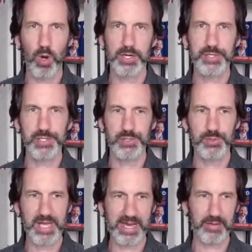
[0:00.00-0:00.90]
What to
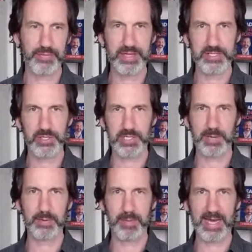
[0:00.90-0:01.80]
do now that things are
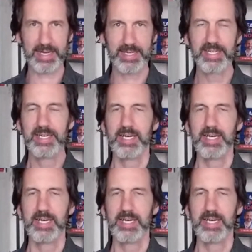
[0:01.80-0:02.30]
coming back.